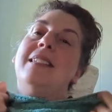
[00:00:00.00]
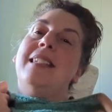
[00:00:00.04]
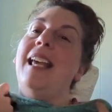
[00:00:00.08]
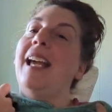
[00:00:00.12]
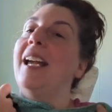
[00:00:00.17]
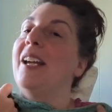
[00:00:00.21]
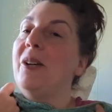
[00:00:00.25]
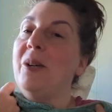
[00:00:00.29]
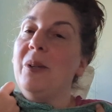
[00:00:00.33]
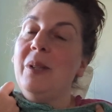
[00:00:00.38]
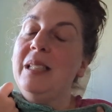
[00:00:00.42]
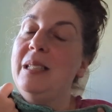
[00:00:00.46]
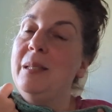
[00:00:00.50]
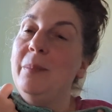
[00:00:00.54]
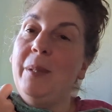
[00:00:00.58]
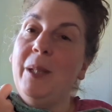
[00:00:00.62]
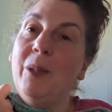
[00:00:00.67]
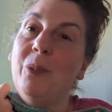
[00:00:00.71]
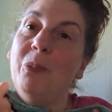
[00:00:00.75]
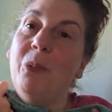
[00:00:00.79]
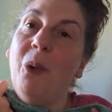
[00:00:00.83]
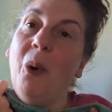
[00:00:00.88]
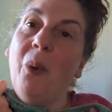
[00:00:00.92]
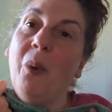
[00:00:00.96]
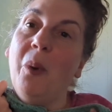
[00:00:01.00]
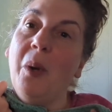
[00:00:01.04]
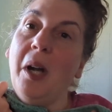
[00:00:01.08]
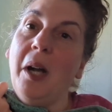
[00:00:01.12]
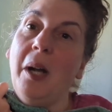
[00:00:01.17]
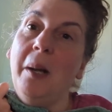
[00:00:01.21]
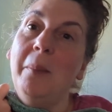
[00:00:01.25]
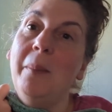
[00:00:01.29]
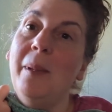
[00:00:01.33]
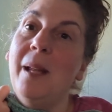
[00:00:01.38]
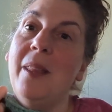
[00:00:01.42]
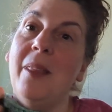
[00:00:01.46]
that going to be
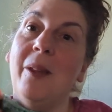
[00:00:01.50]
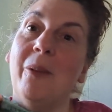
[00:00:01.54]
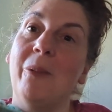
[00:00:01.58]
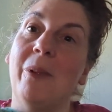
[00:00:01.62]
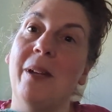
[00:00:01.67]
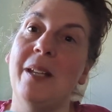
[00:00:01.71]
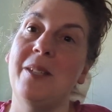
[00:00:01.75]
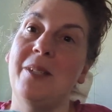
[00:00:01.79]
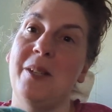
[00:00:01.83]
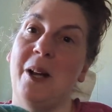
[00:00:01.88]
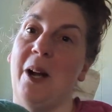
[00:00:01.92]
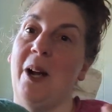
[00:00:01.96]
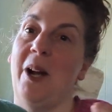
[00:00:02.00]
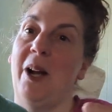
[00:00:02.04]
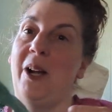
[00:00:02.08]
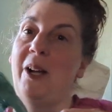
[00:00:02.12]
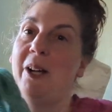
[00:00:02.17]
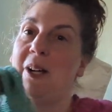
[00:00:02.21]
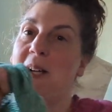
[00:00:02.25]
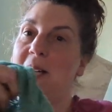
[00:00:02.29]
warm in the winter?